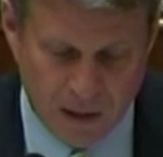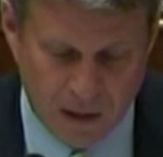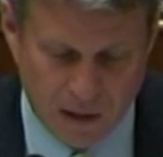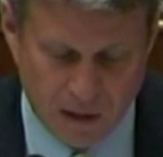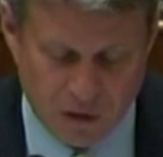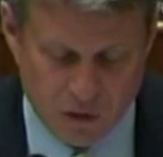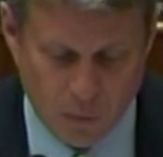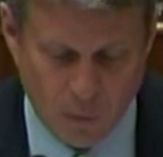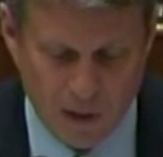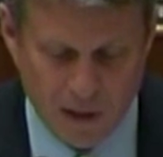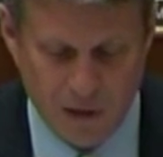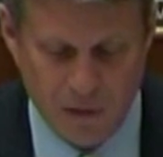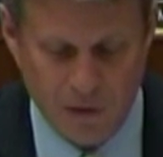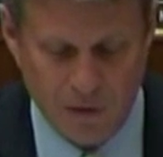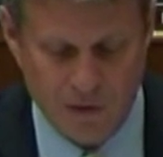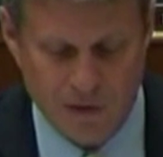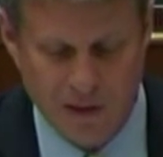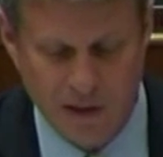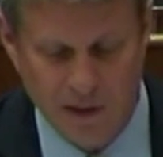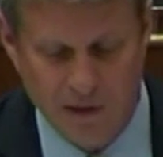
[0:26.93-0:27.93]
In
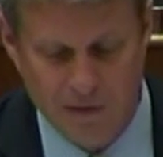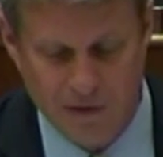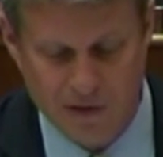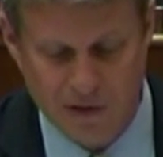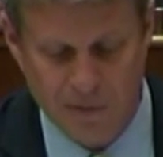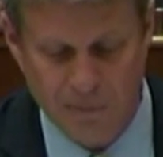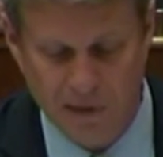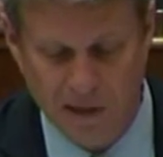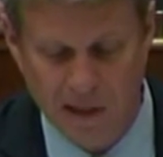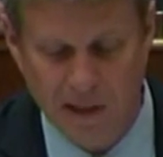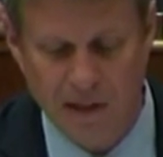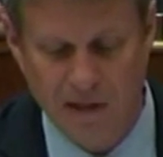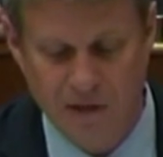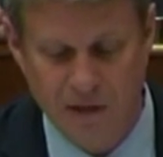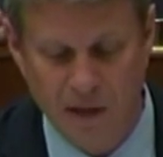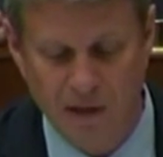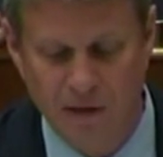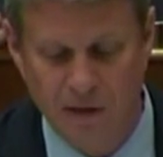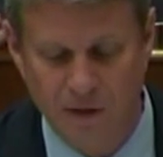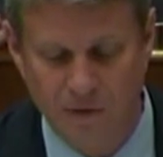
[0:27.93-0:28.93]
2013, this committee
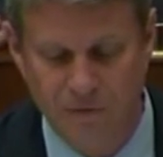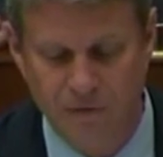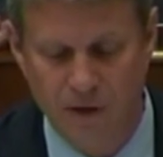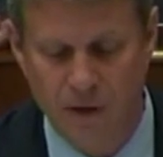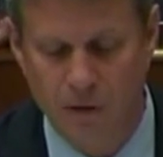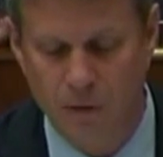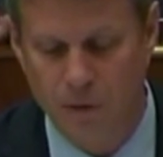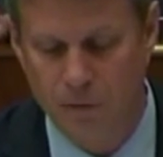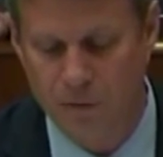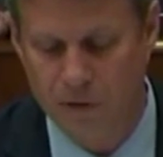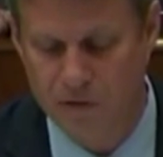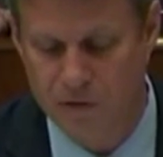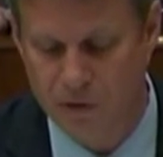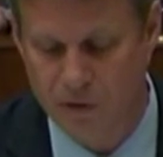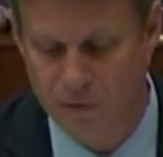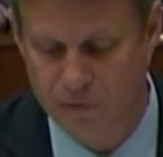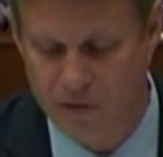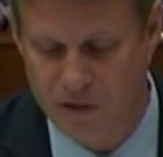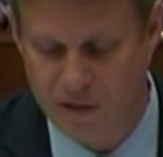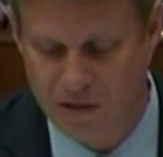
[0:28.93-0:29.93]
conducted a Federal
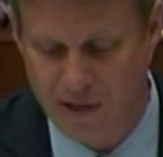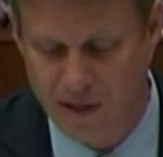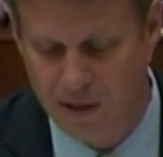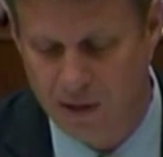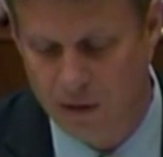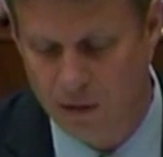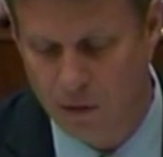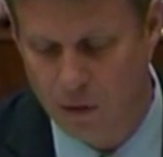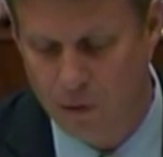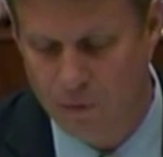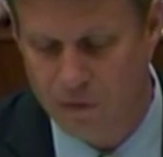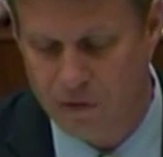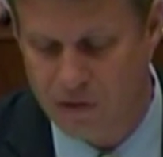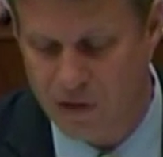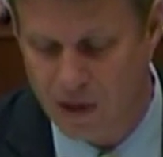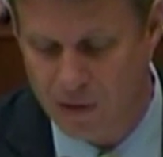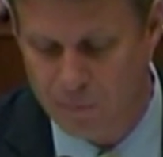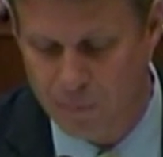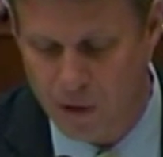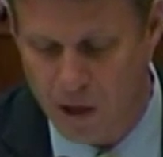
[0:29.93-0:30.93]
Reserve Centennial
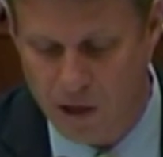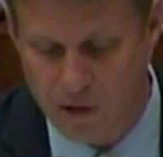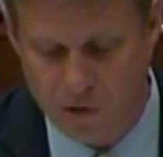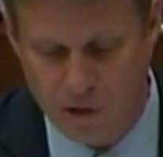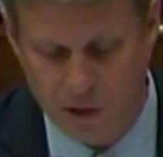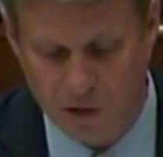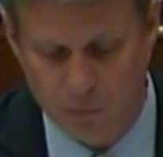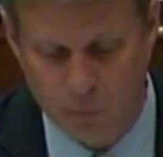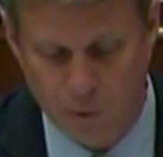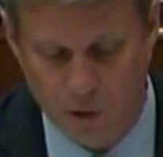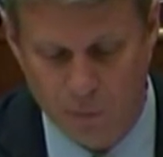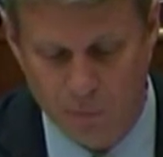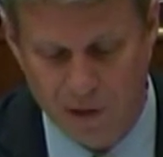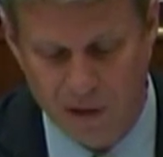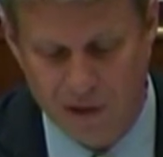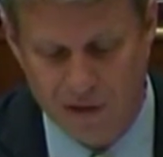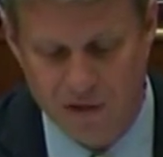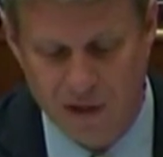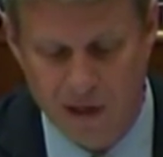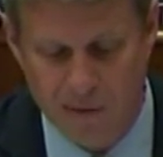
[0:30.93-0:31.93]
Oversight Project where
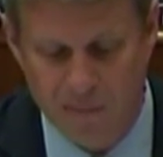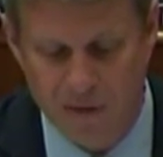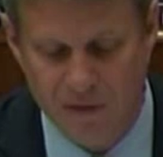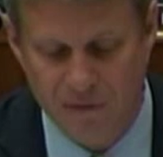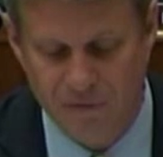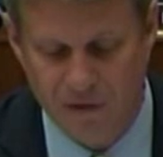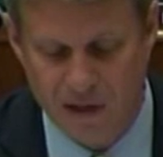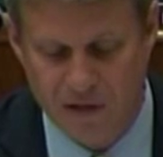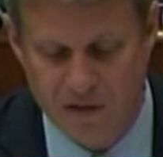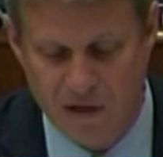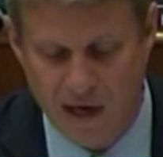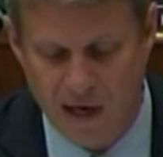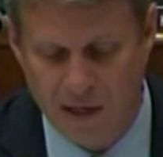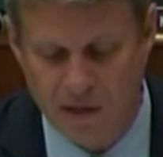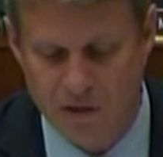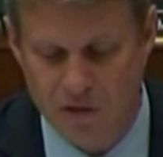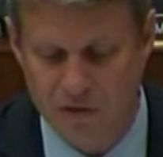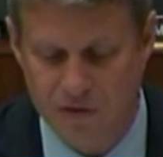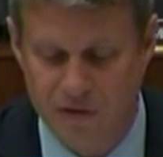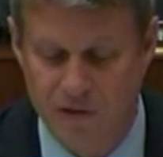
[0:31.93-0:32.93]
we examined the Fed's
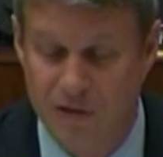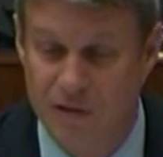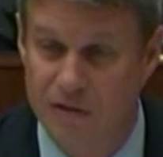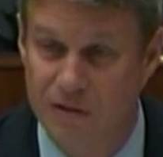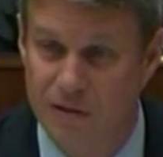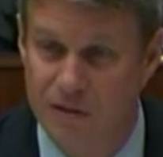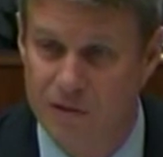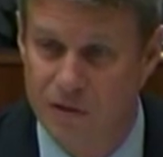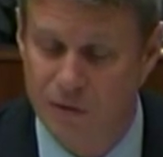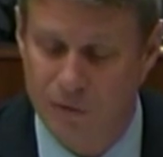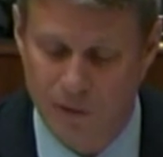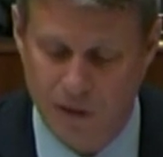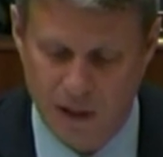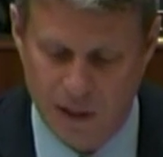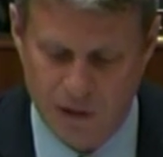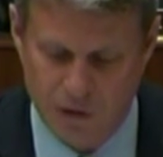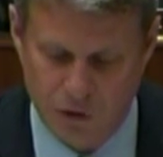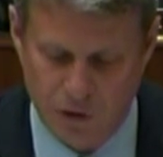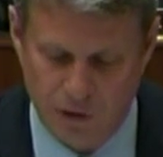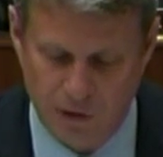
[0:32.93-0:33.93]
actions since its
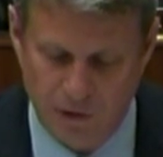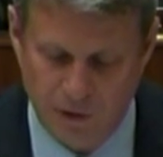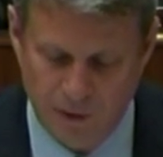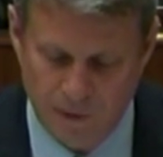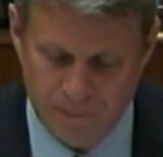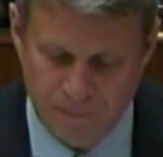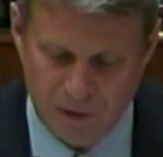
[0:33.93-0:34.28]
creation.